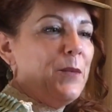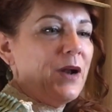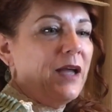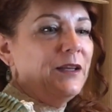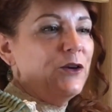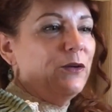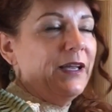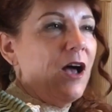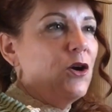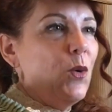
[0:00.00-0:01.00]
but I
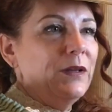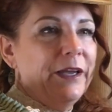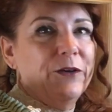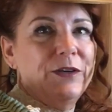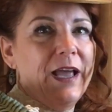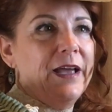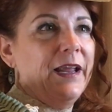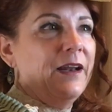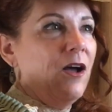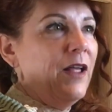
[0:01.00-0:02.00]
literally, I'll go on the internet
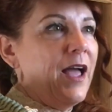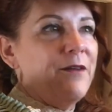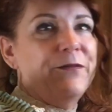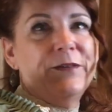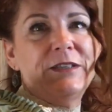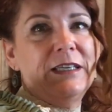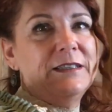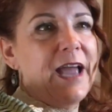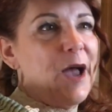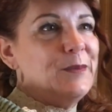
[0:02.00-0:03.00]
and I'll have
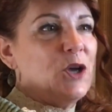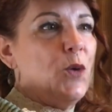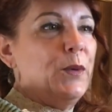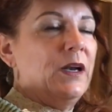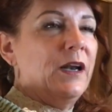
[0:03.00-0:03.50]
15 tabs open